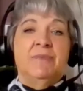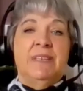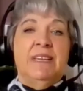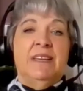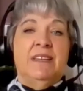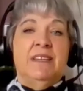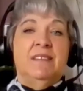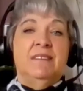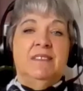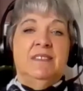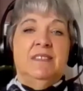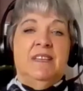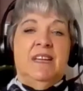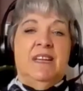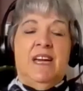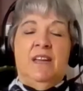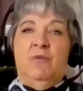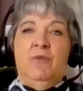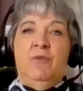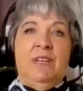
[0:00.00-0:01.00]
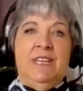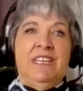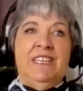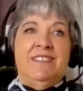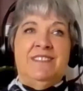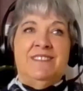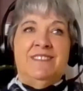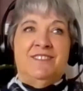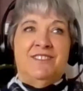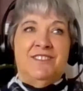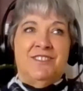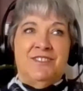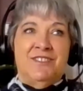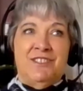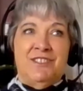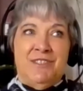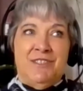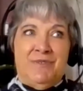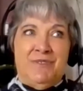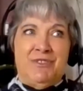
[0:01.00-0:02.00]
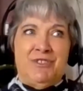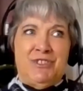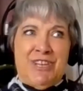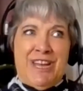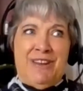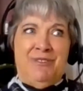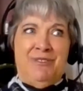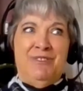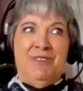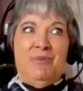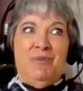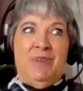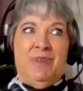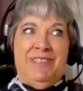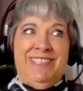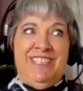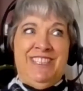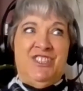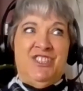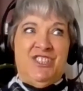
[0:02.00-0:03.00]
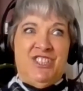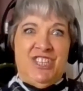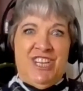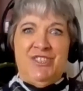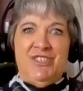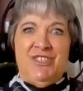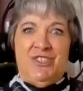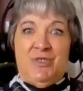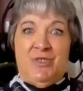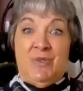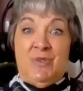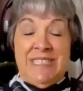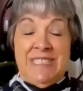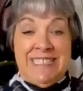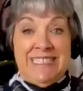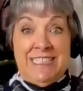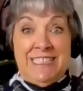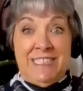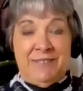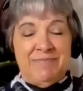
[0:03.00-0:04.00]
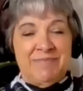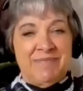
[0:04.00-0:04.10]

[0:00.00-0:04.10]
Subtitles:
Yeah. And really it is just a different channel that we need to change to, isn't it?